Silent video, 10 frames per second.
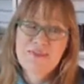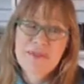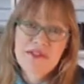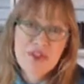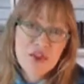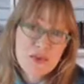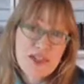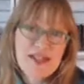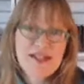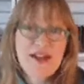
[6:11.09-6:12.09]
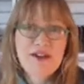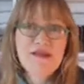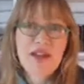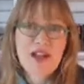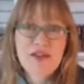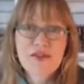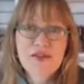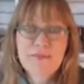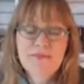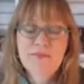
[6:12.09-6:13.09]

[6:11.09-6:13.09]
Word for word: be visualized now as follows.